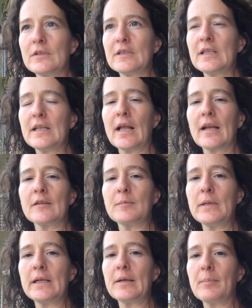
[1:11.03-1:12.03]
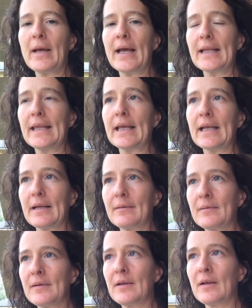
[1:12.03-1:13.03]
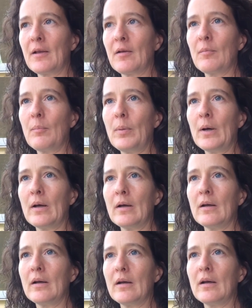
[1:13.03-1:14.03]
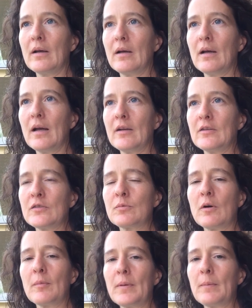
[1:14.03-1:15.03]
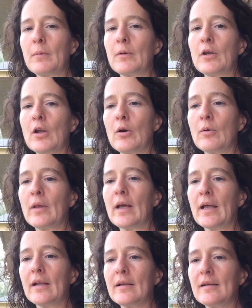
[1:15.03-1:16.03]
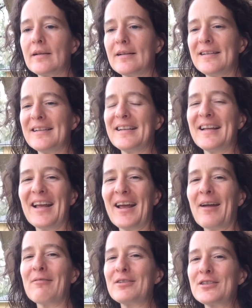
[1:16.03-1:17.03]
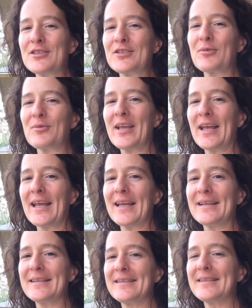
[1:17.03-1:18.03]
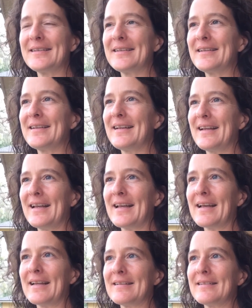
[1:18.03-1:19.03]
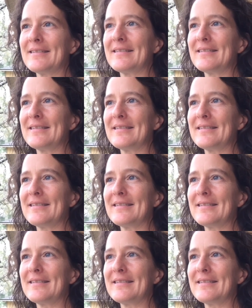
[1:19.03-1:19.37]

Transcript: see that as being a bad thing, but I just want people to know that average is okay, and